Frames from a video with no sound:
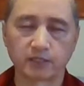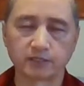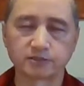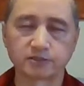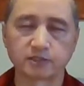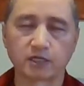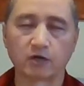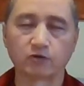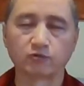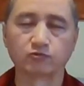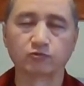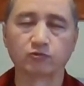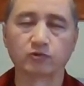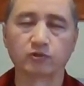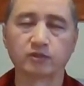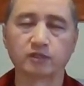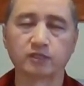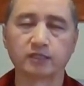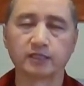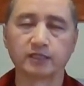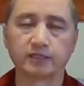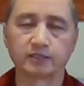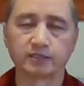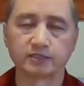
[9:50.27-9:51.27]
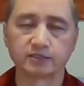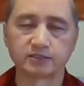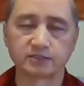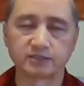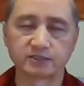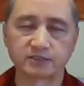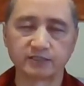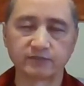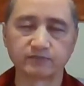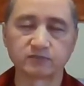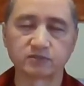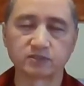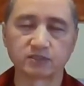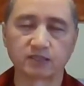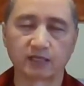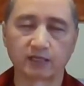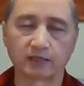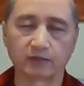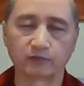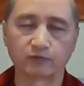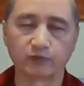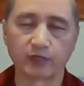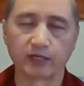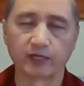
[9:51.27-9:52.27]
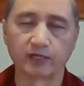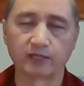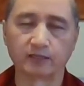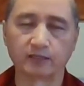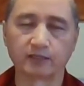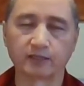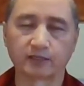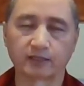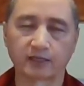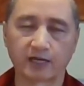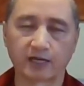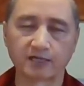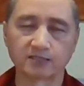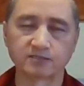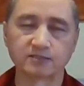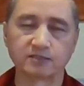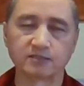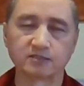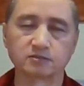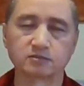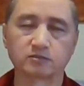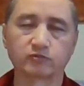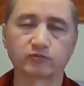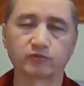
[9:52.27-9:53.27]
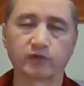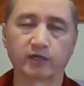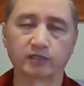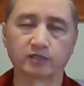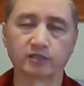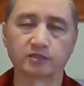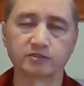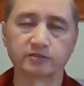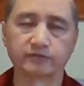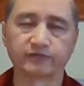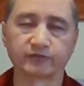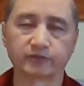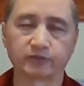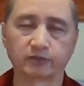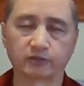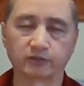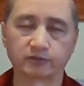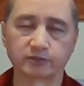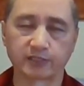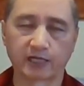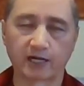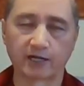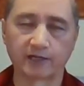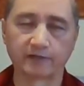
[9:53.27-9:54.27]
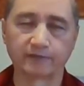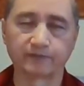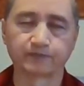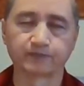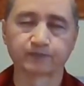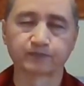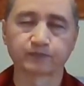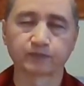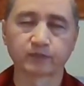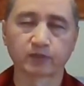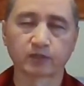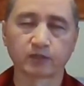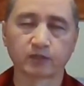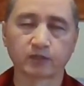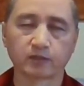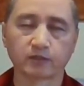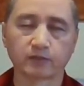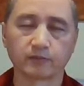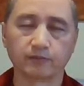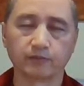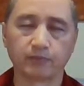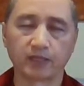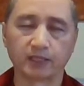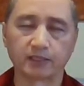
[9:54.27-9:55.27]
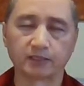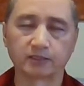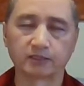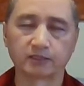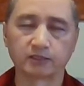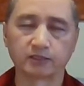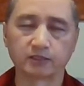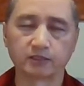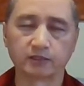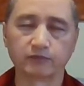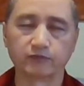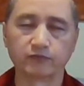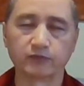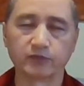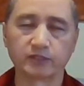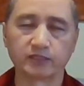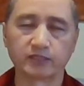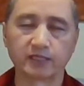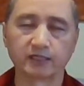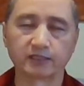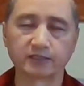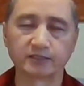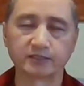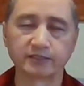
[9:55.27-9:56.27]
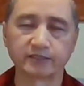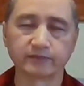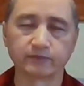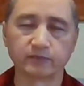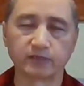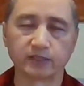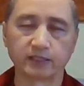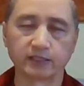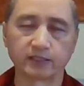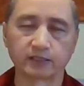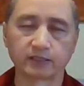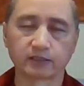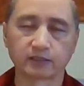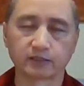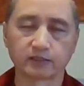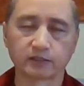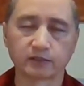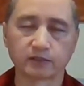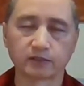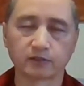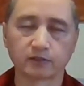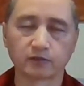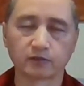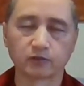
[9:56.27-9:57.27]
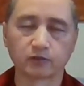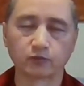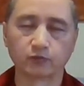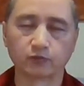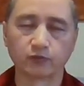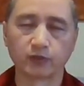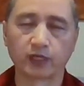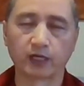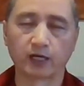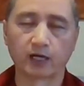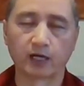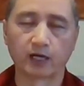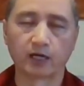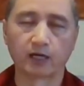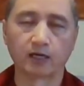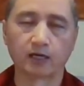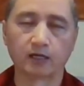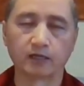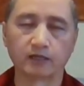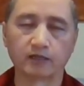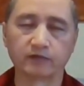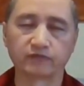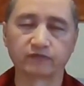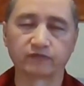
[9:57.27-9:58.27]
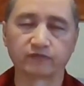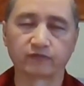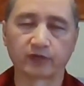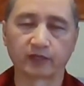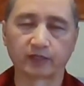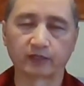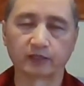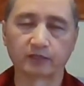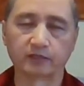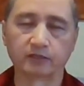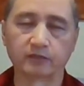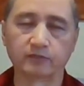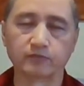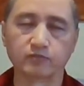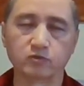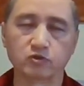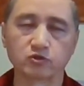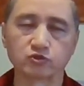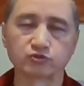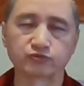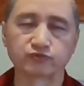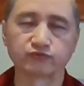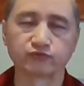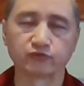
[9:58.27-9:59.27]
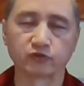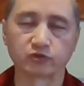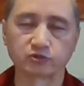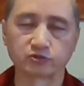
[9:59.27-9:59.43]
Yes, outwardly seems like we are in a crisis, we are in a difficult time. But if we think deeply, we are in fact in the most